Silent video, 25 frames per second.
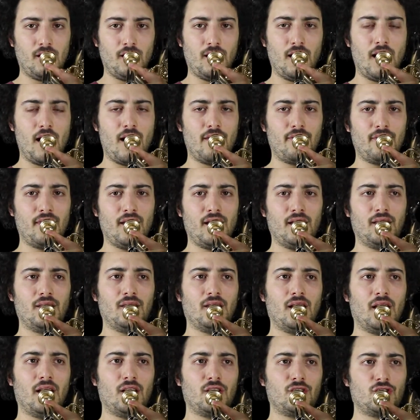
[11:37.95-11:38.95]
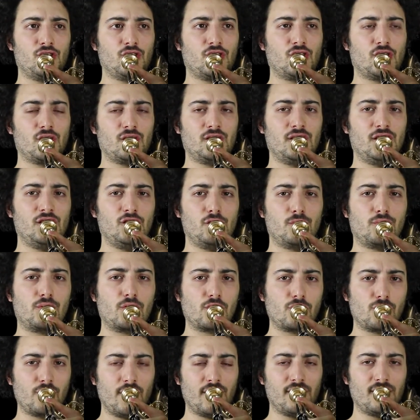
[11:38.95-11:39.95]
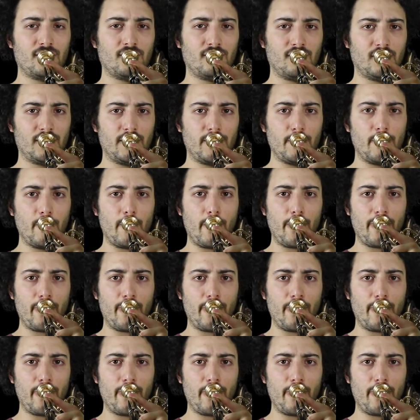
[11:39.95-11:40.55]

And then just continue progressively.